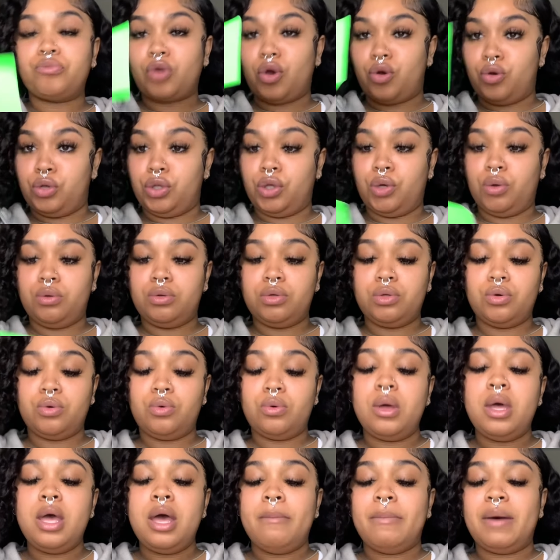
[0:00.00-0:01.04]
Or you
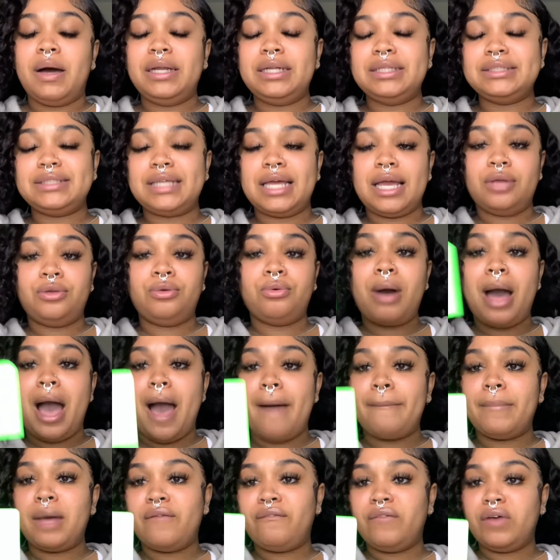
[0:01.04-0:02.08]
do. But understand, you're gonna
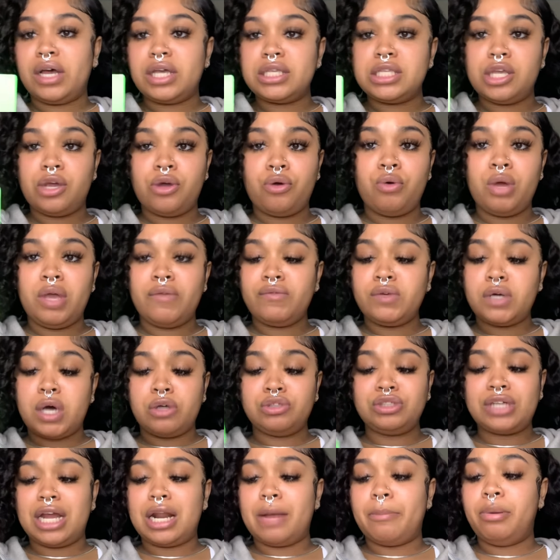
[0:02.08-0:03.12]
have motherfuckers here who even gonna
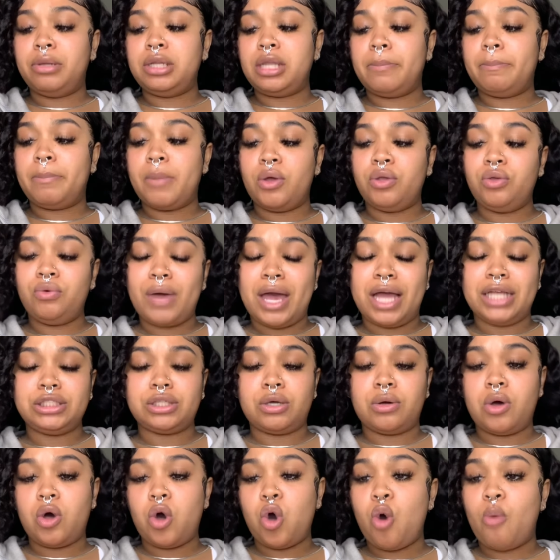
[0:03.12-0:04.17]
try to pull up on you at your
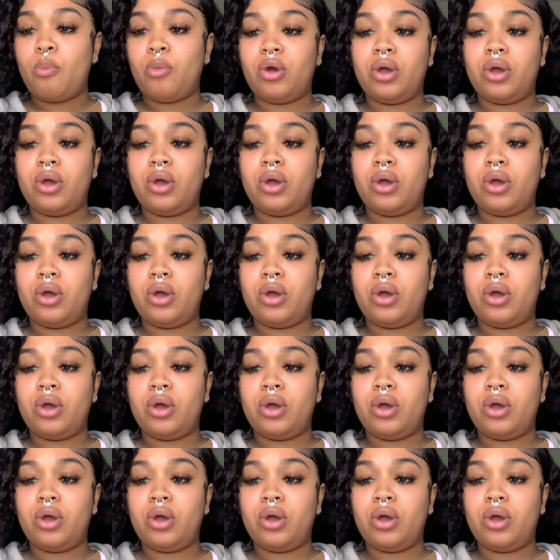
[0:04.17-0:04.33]
home,